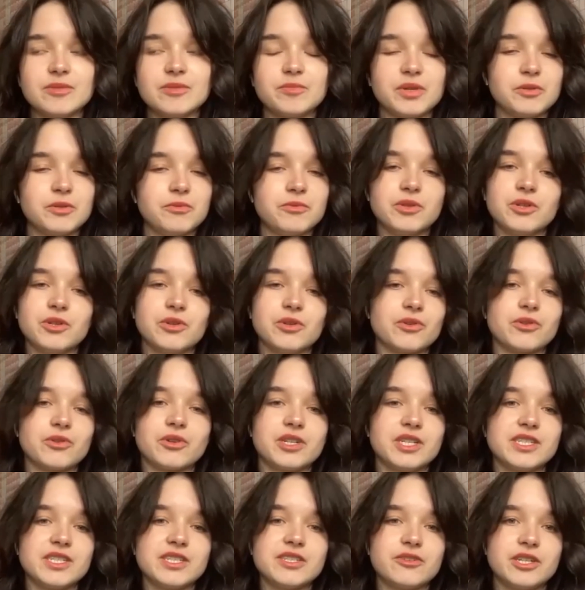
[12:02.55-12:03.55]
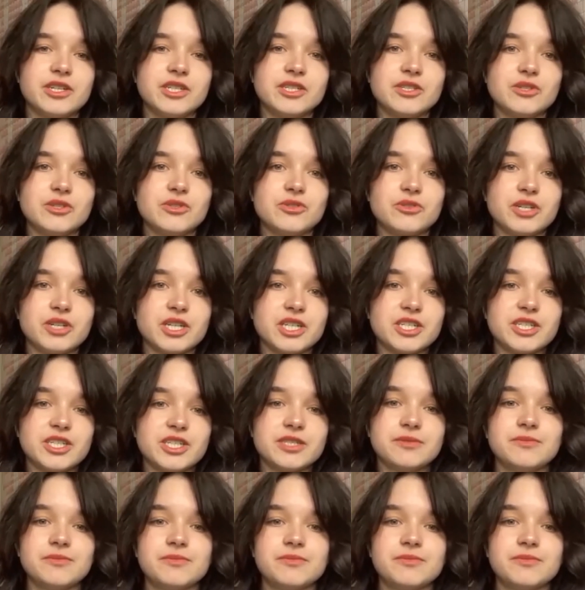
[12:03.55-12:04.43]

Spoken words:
but we're not going to surrender to Russia.